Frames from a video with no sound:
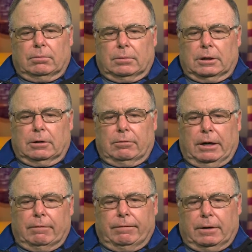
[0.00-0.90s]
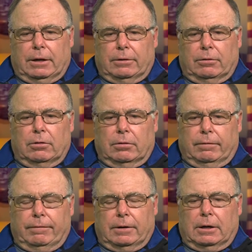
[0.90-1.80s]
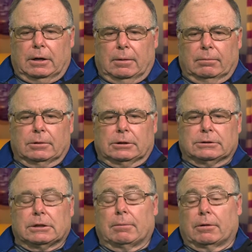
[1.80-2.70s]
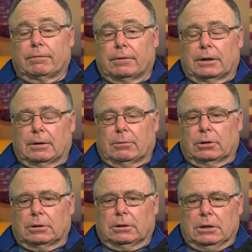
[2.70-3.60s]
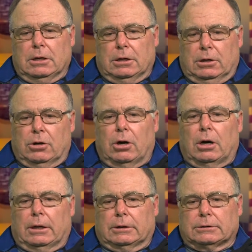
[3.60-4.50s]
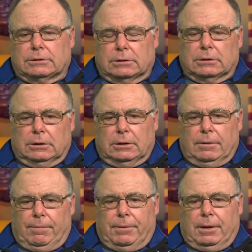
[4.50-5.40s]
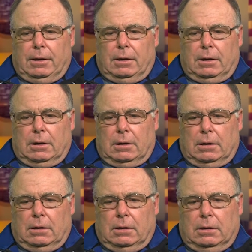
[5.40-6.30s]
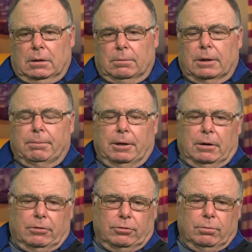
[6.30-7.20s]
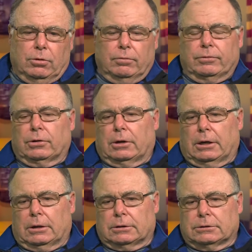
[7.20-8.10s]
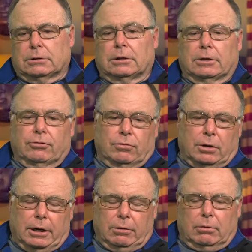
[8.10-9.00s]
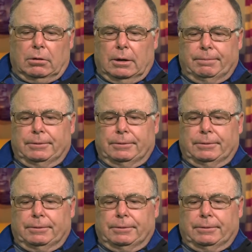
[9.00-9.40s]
My grandfather owned a farm, summer farm in Hollis, and my parents moved to Hollis, and that's where I grew up.